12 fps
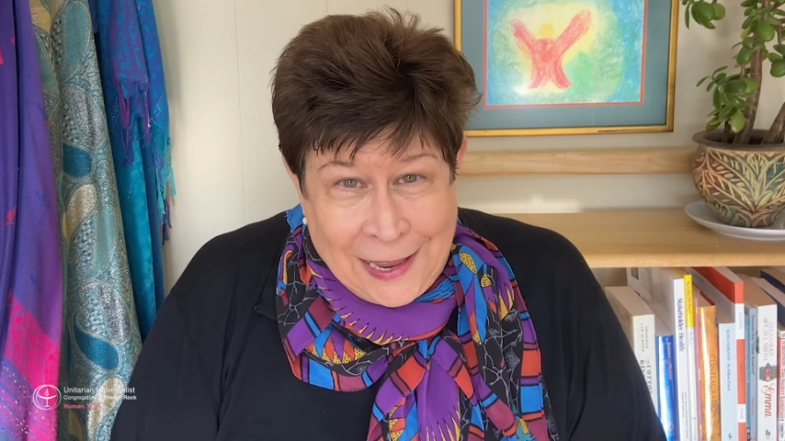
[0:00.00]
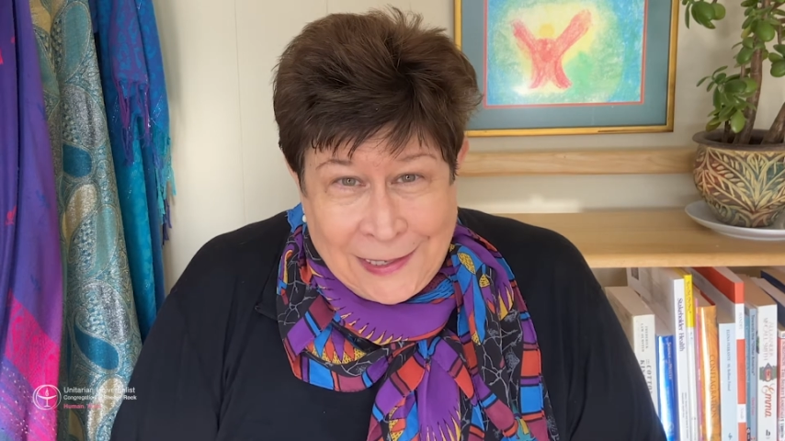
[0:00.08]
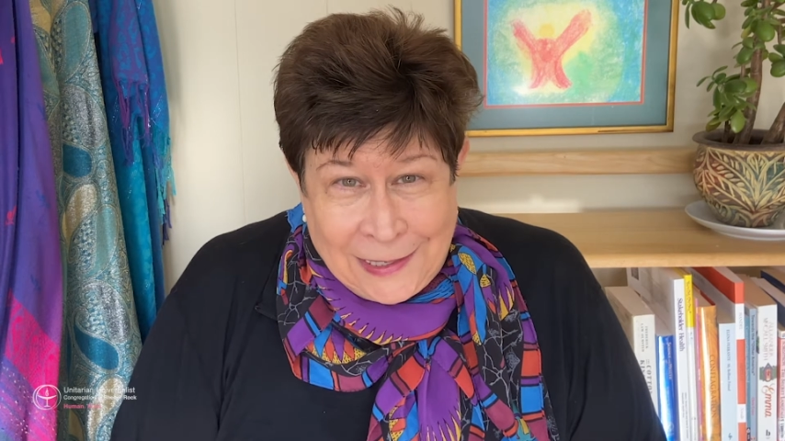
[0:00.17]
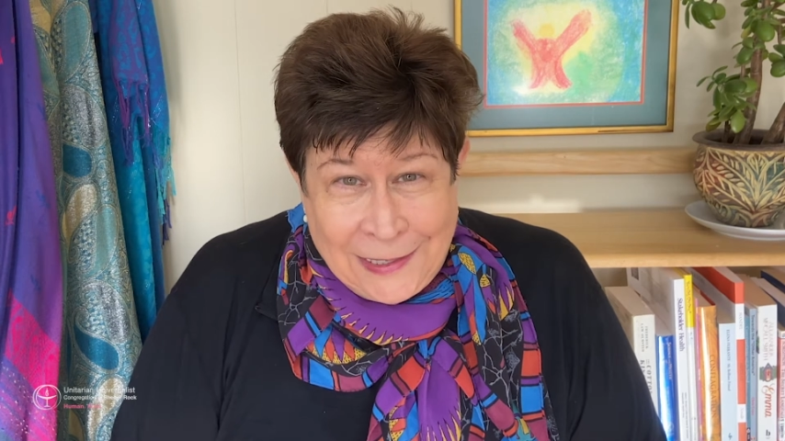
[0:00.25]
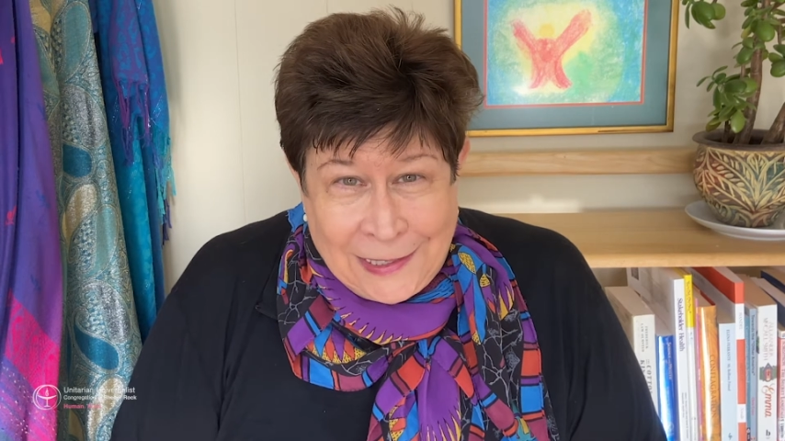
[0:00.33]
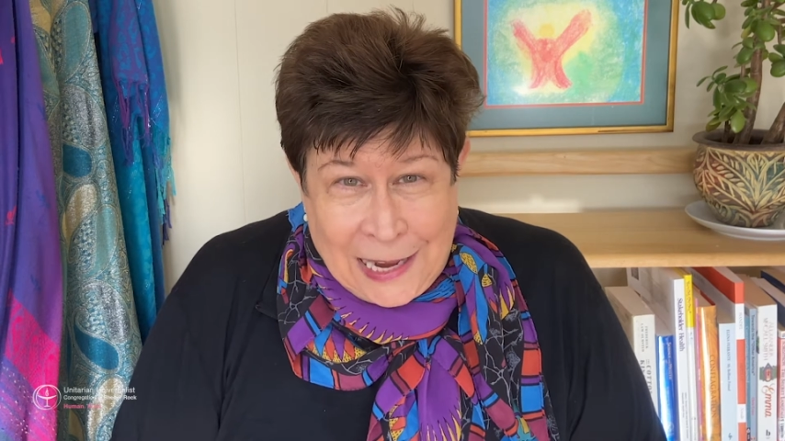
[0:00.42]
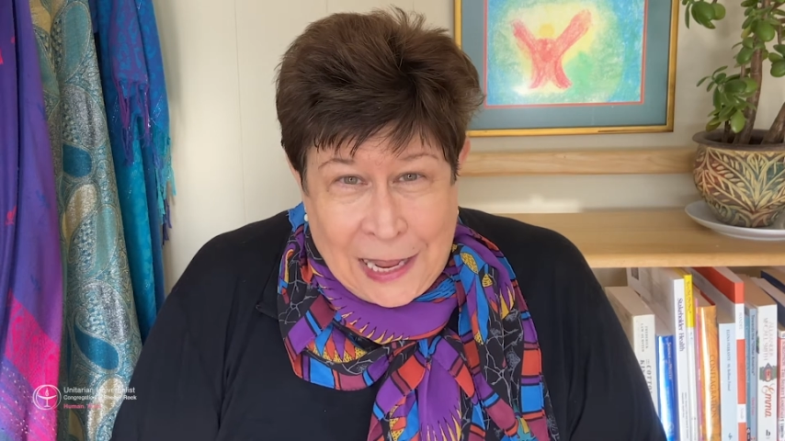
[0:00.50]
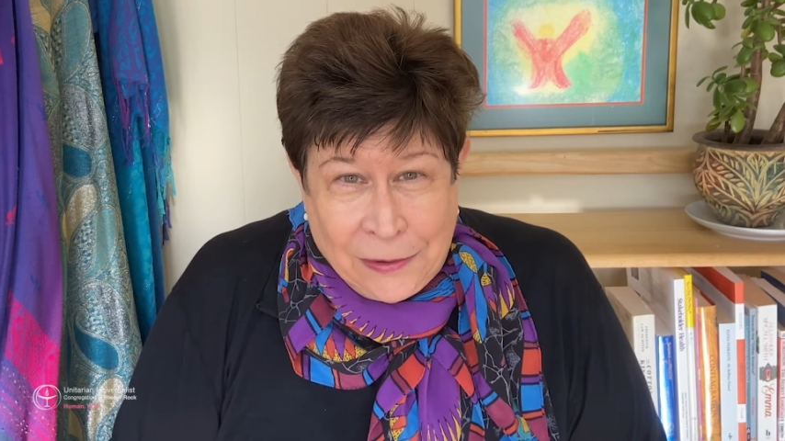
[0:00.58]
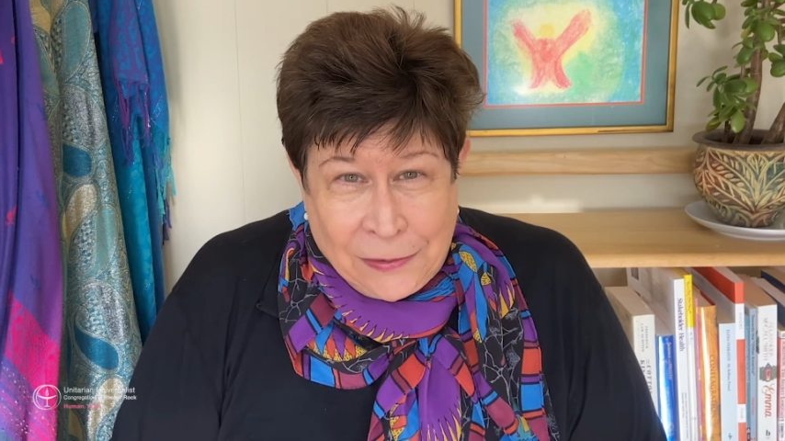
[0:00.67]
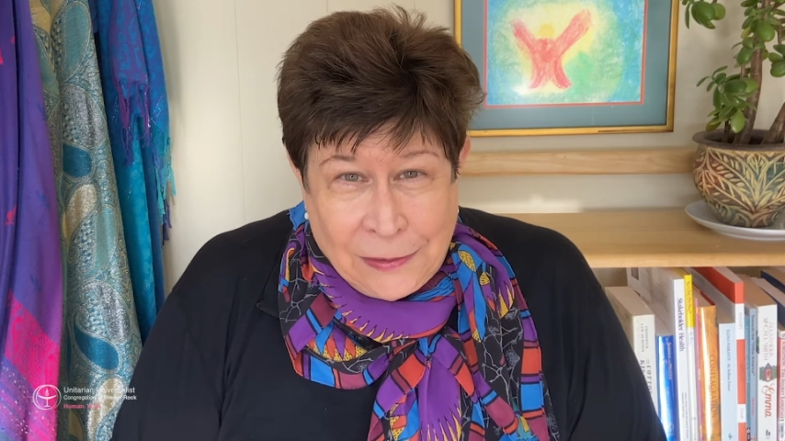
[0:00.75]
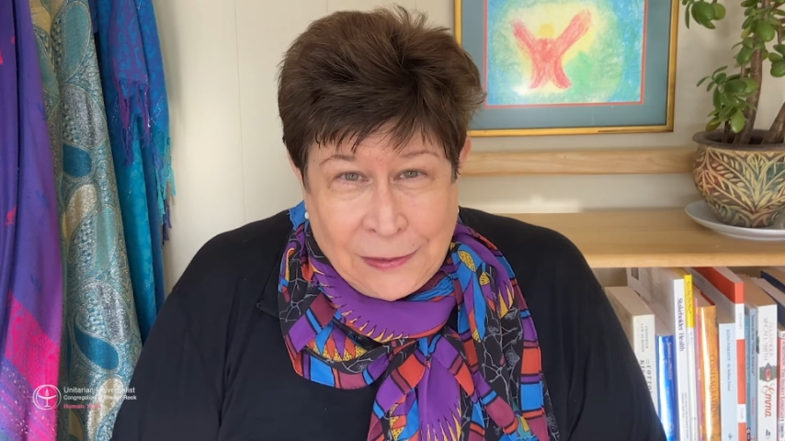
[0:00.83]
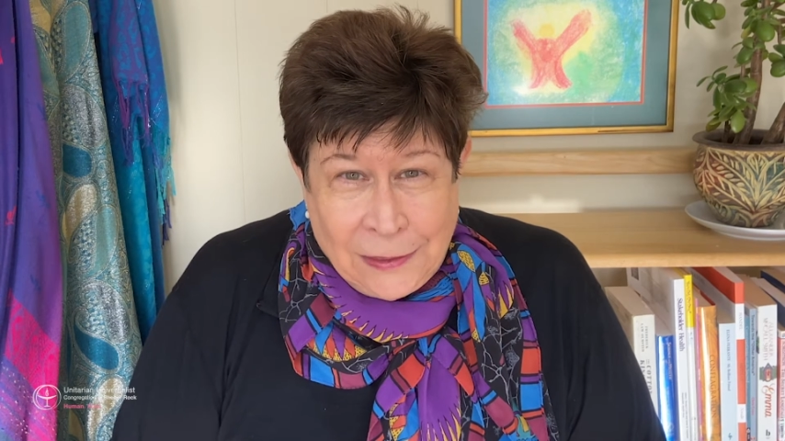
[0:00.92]
as it
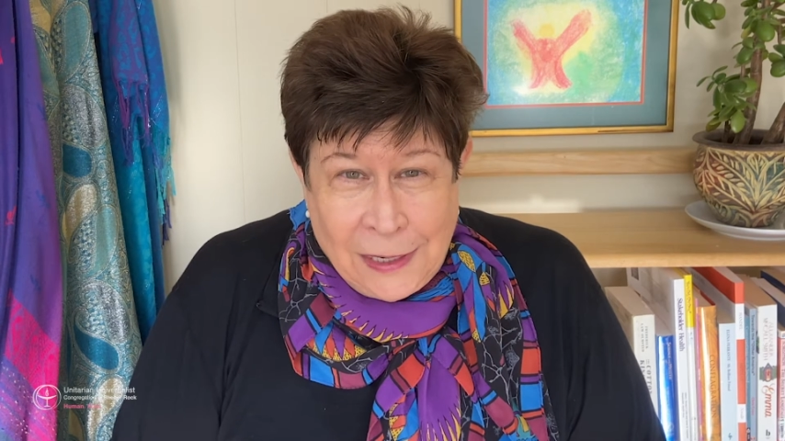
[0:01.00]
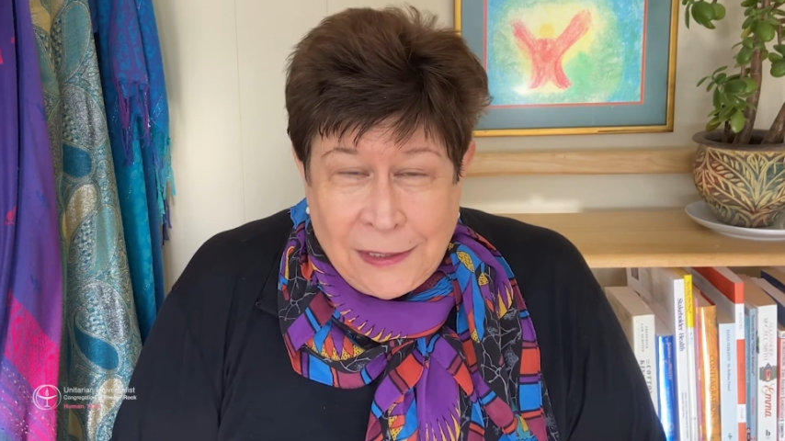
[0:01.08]
sounds.